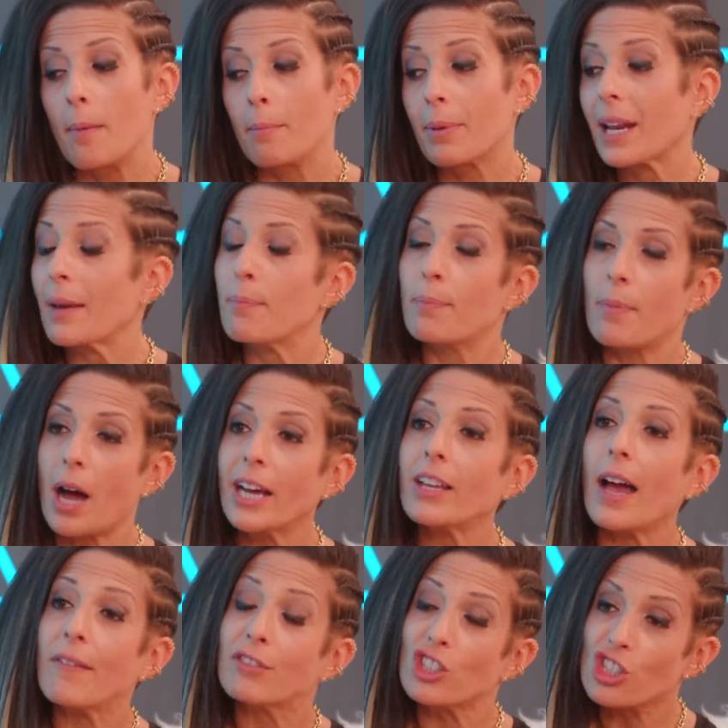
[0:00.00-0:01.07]
but I,
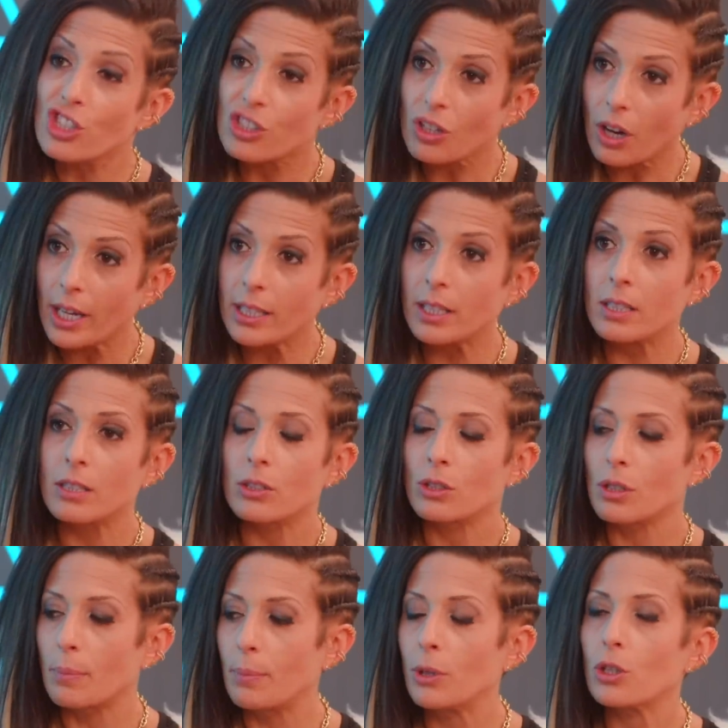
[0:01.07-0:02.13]
I, have decided
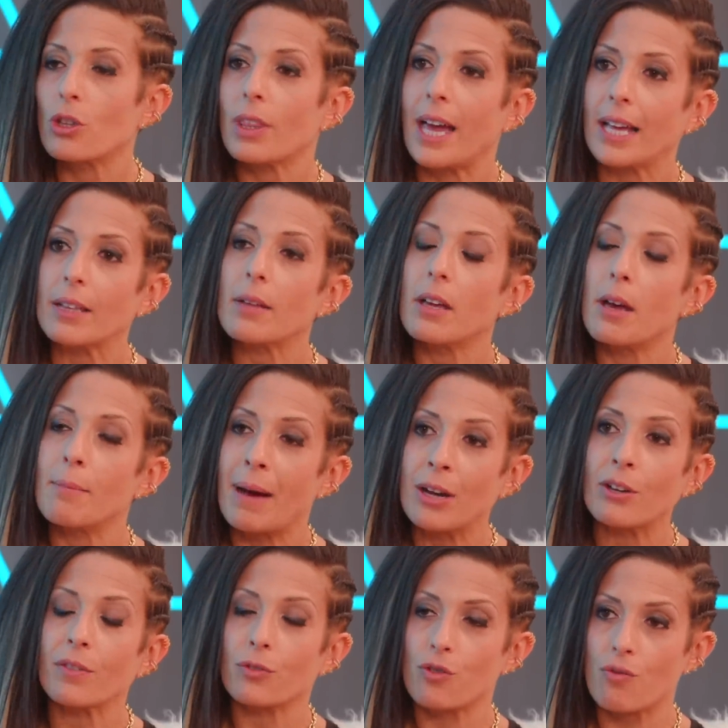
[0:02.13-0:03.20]
to put that
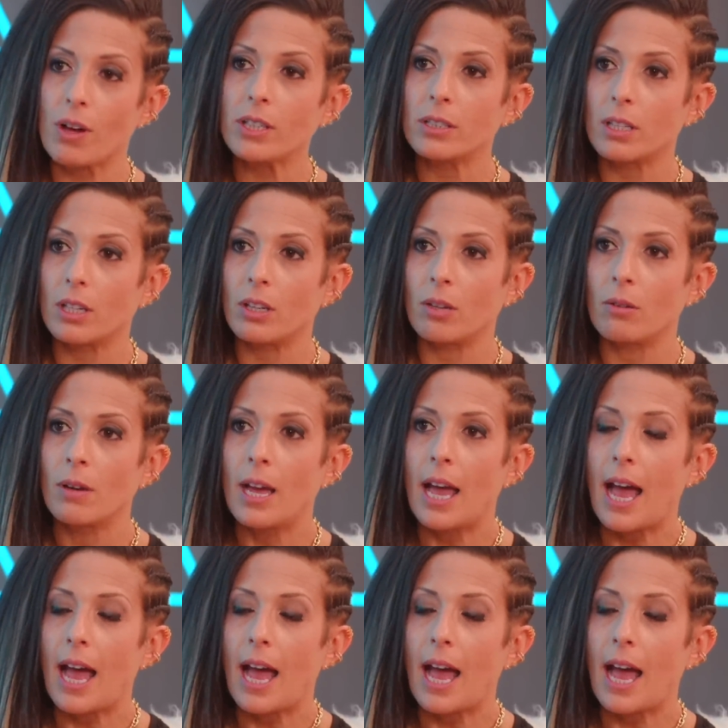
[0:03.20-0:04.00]
amount of trust in you.